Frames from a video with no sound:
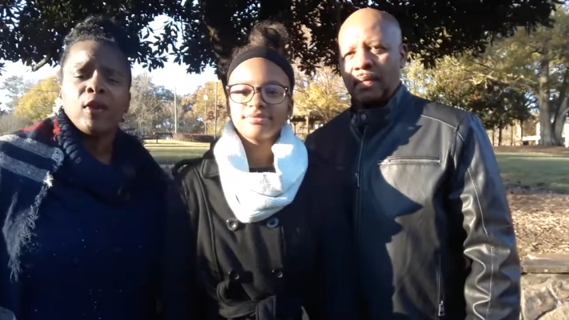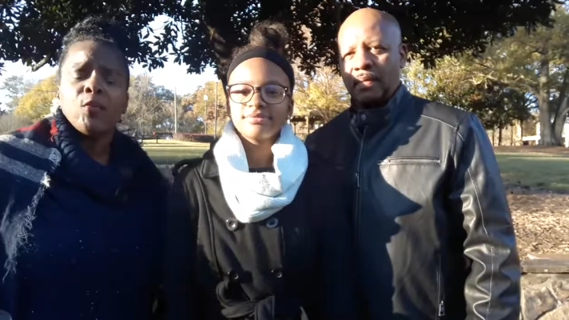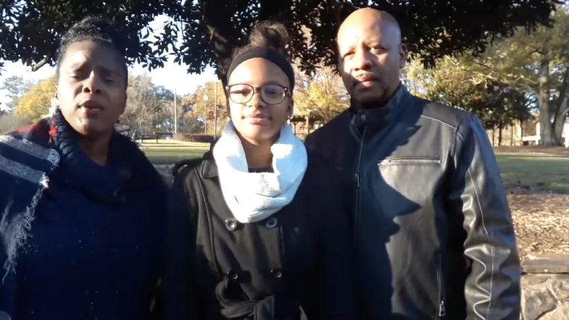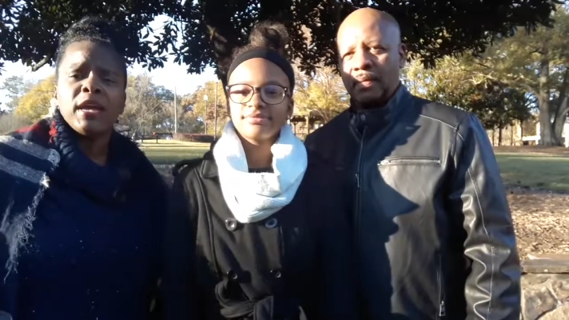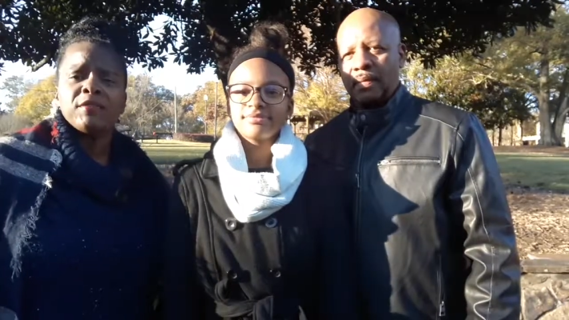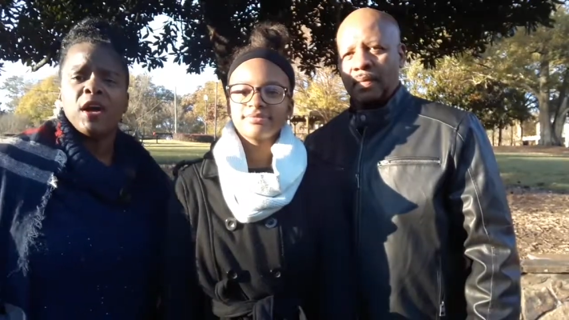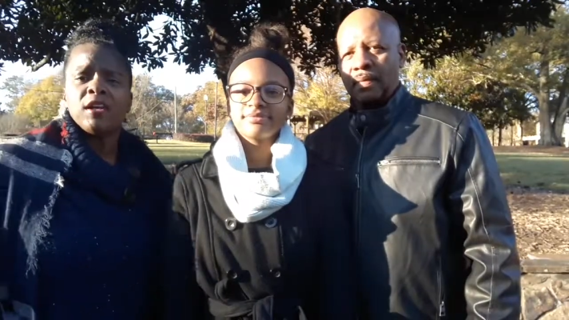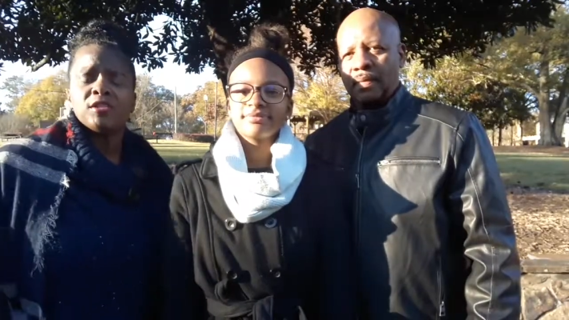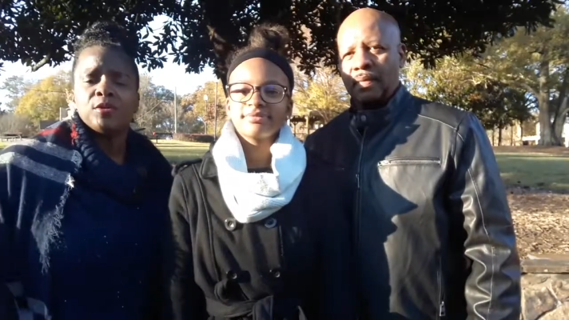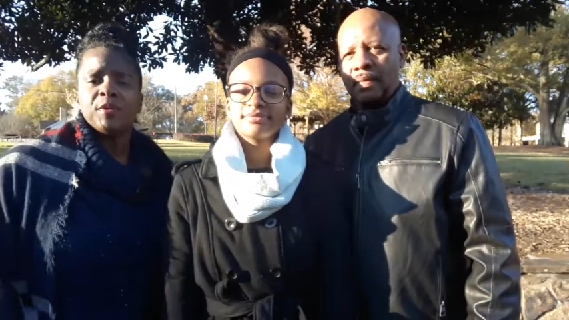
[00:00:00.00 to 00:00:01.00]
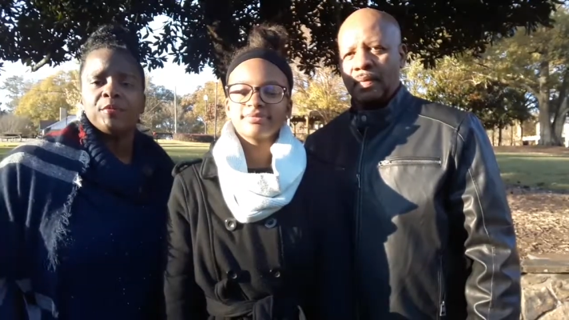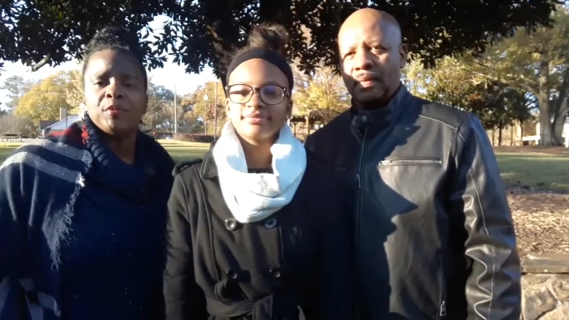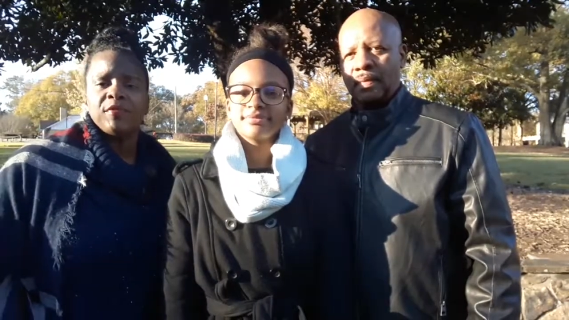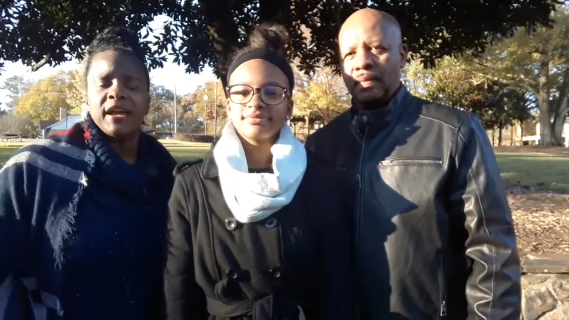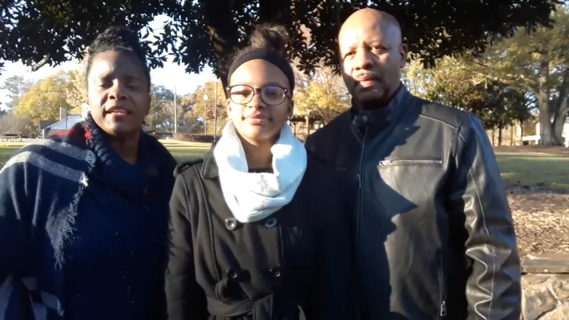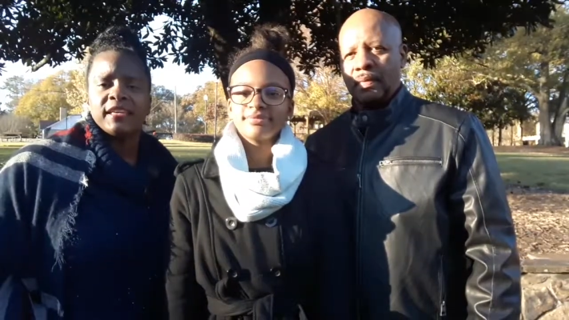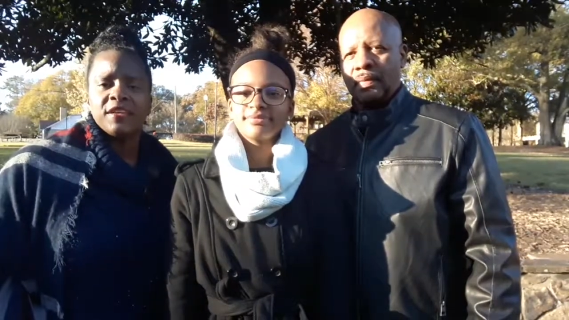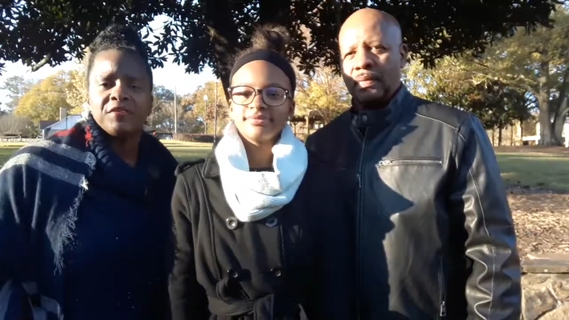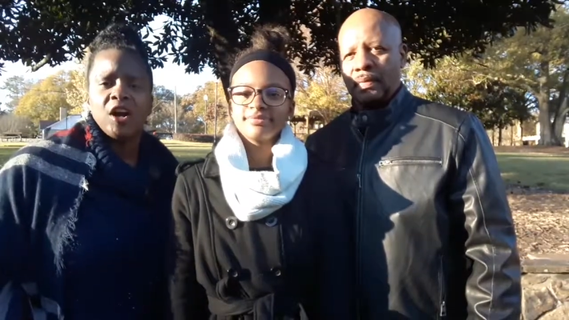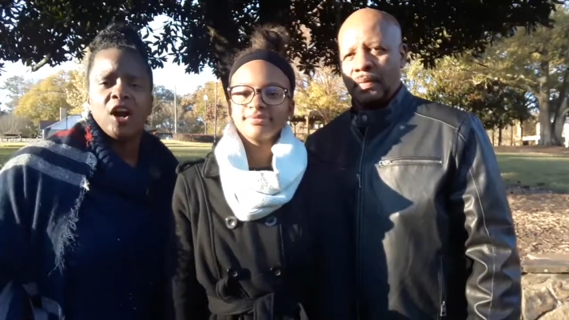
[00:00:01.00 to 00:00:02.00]
Speaker 1: We have also been providing
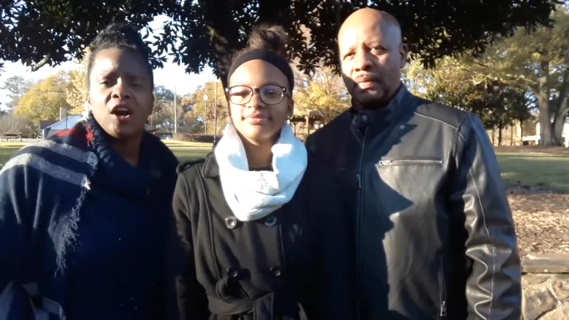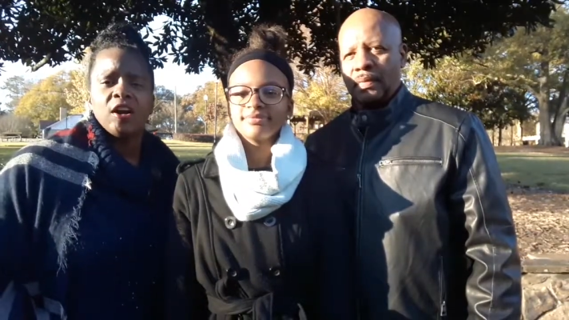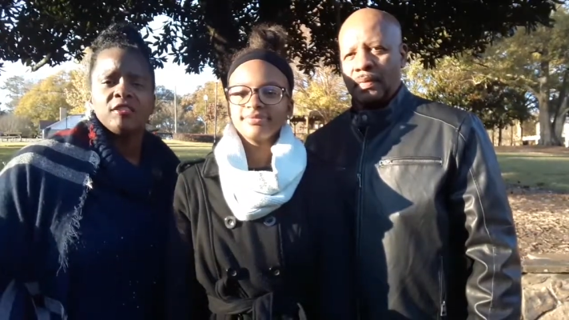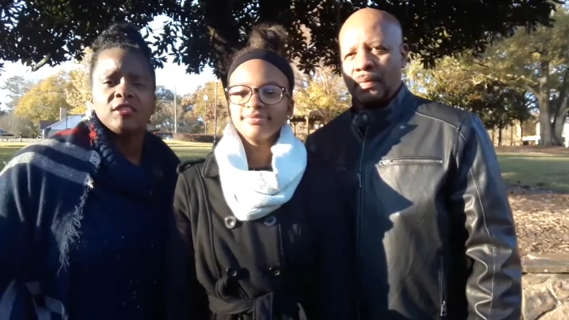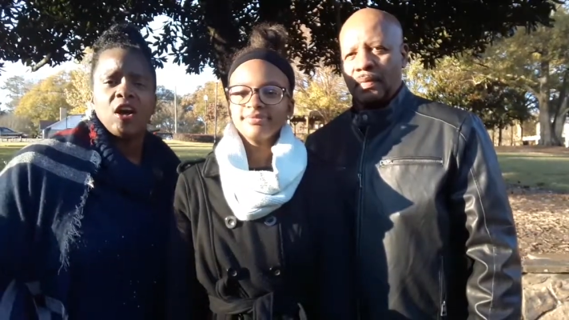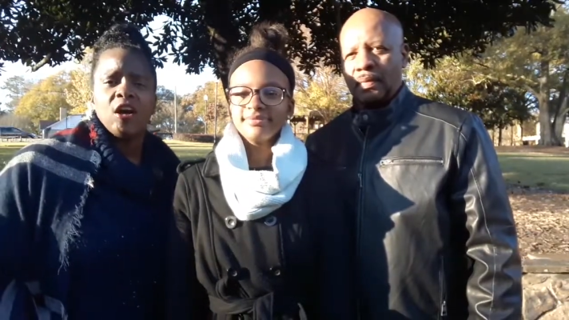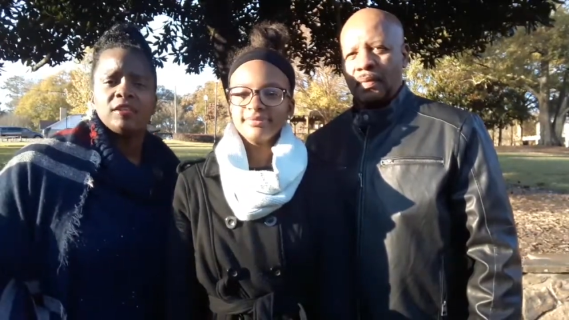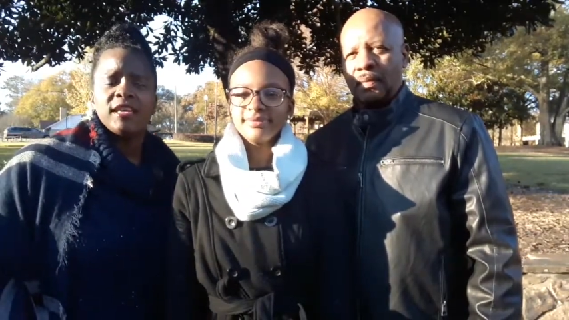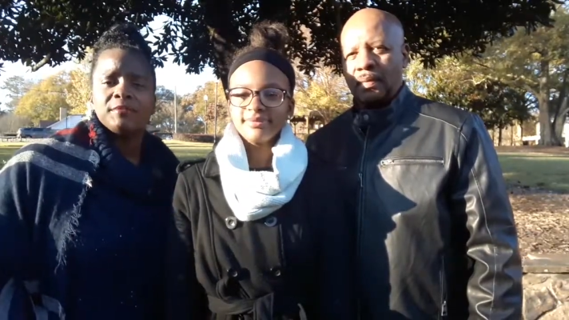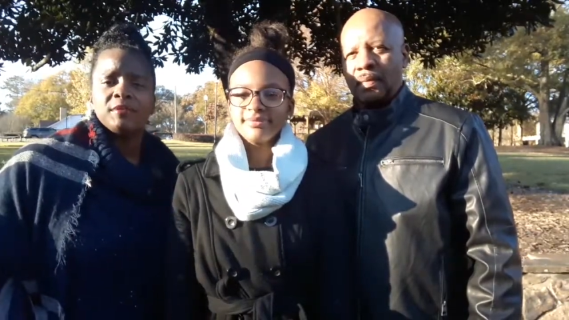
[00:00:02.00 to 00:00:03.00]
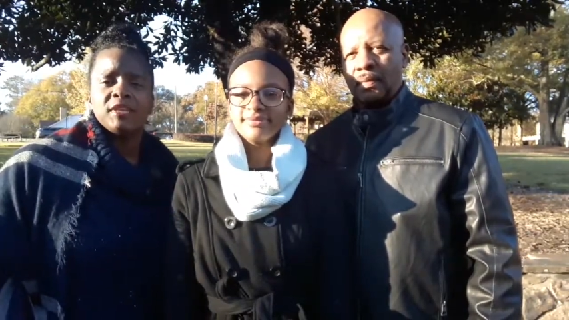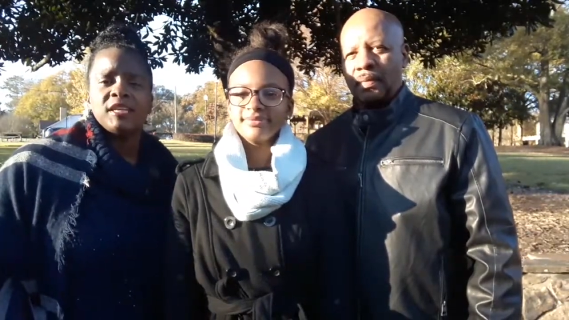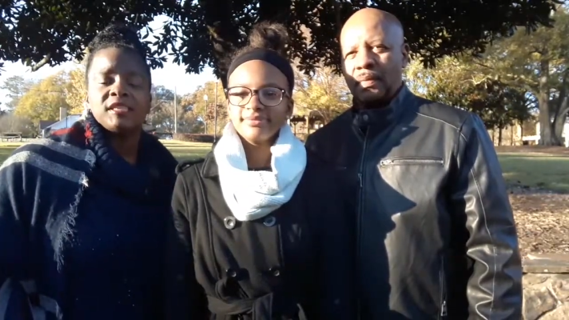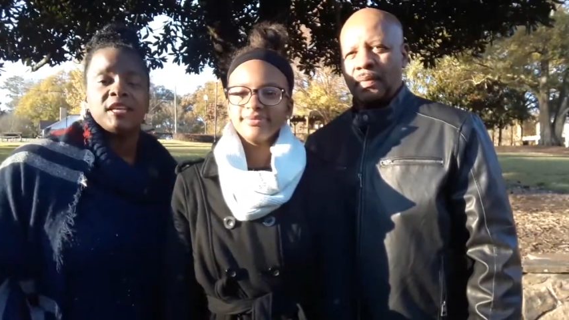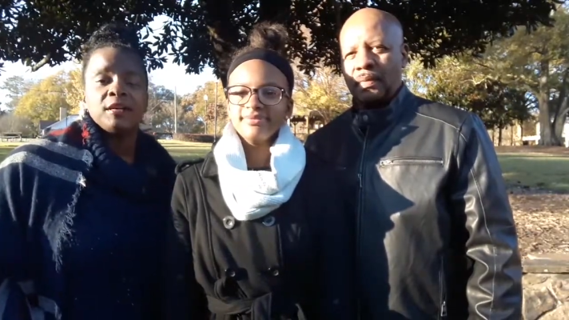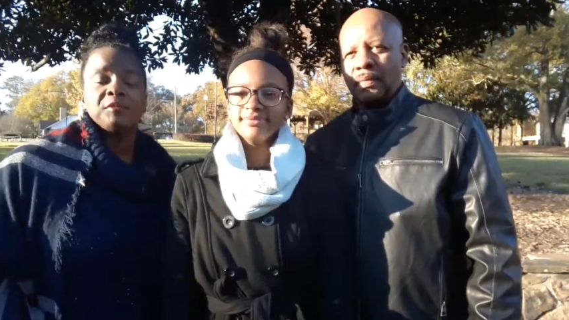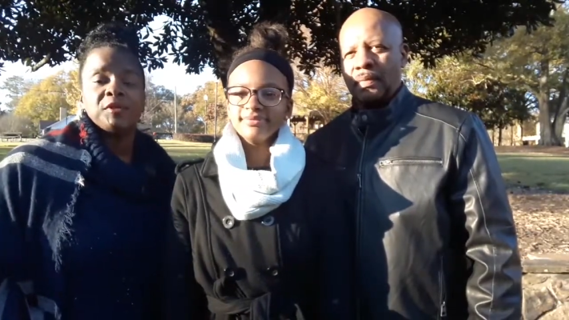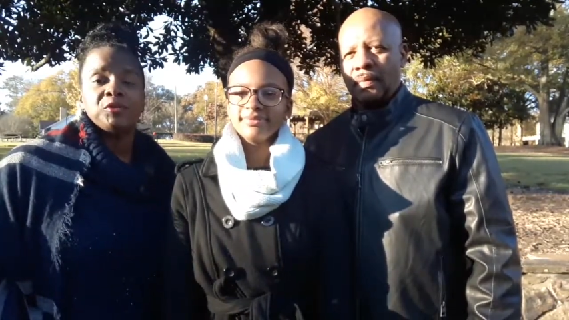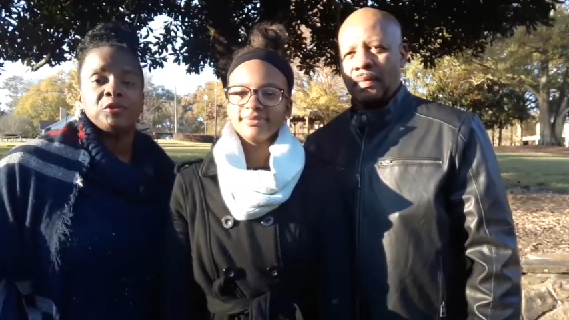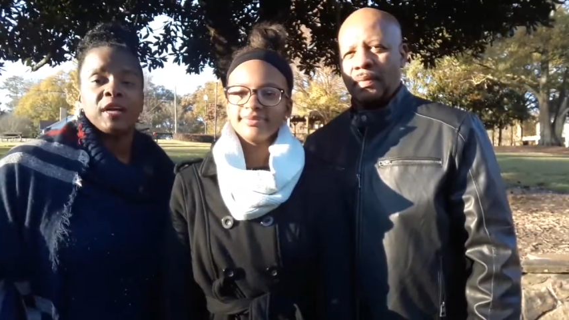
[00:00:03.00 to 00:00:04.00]
gift cards and all types of things to help
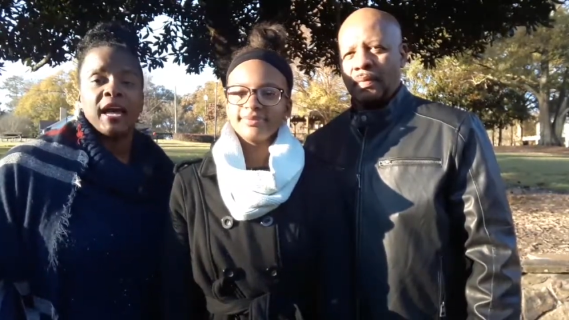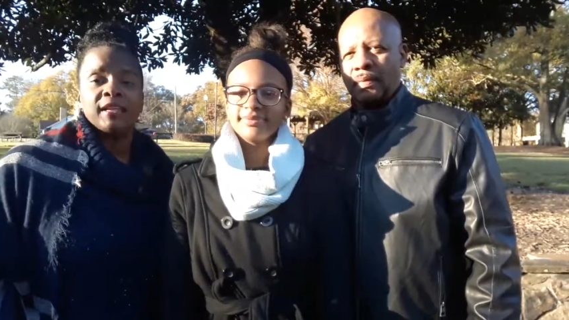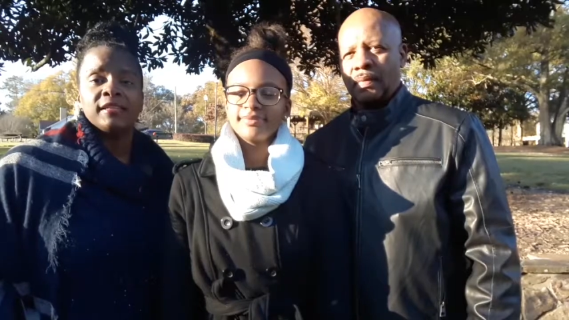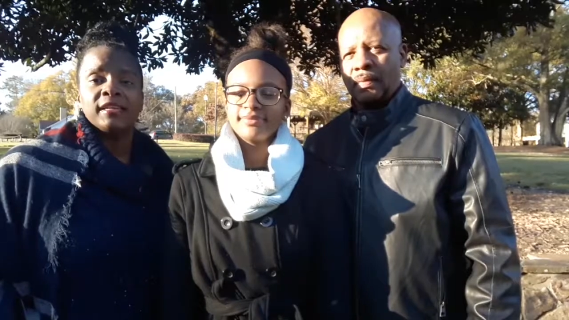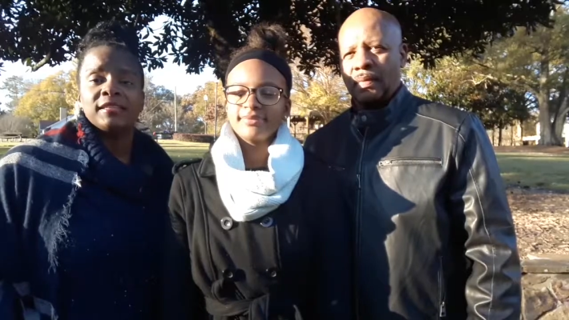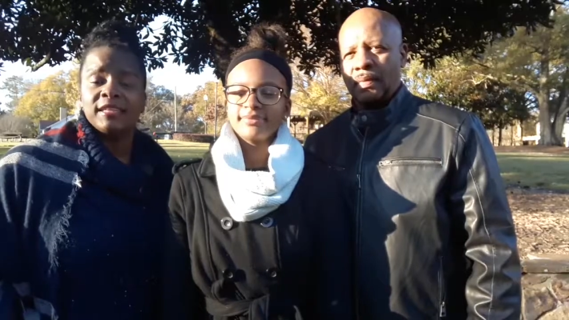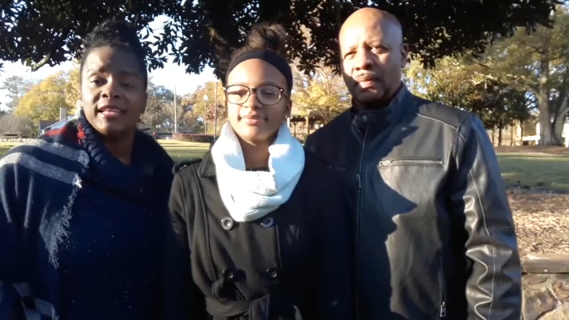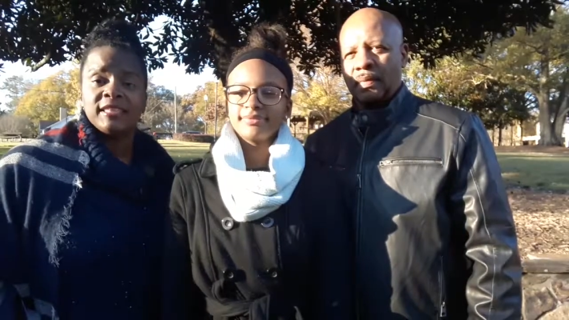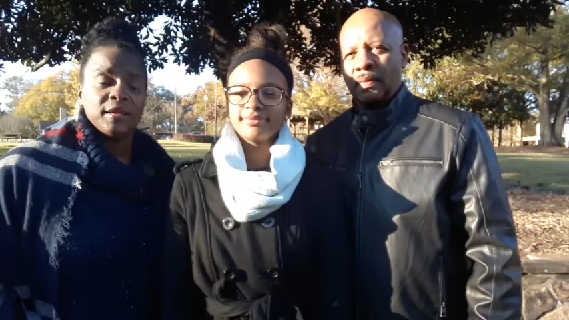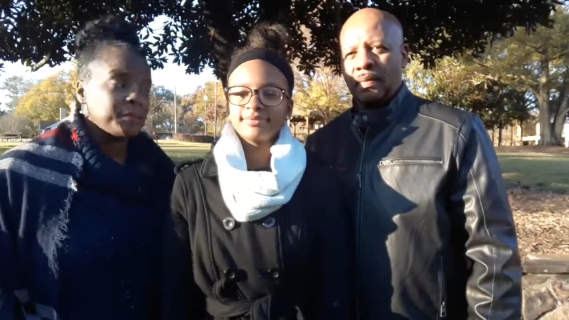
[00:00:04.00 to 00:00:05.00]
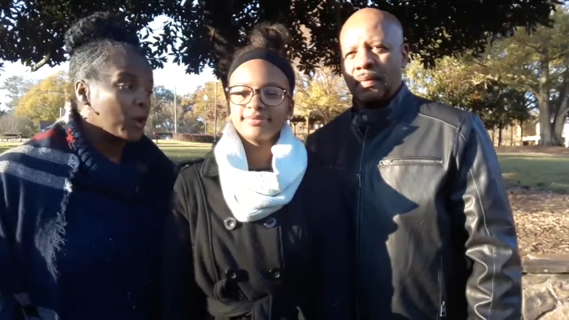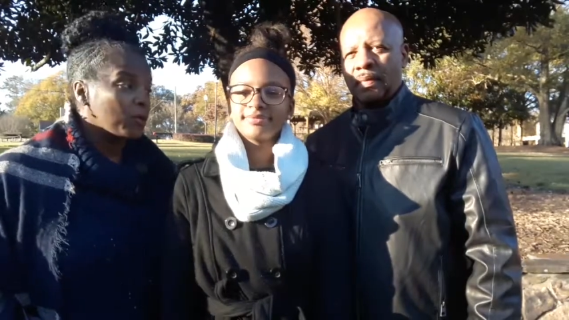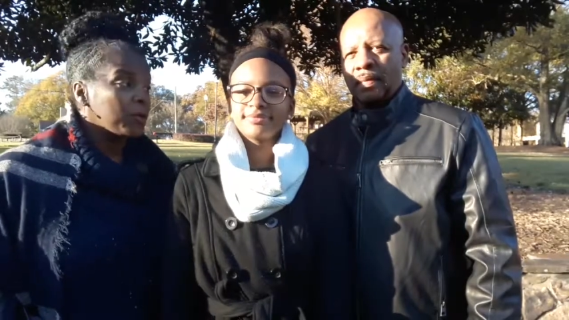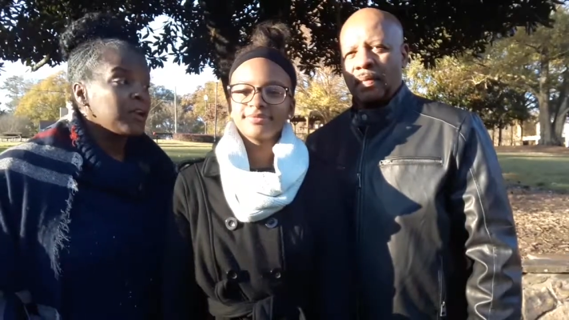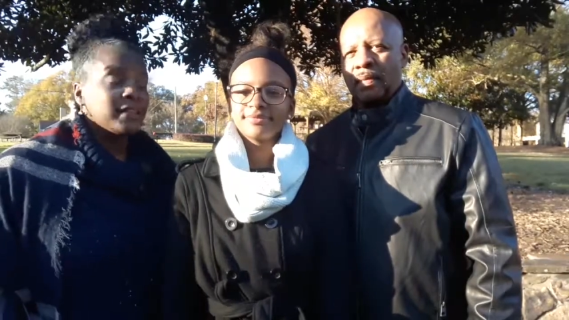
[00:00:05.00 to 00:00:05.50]
them during the holidays to let them know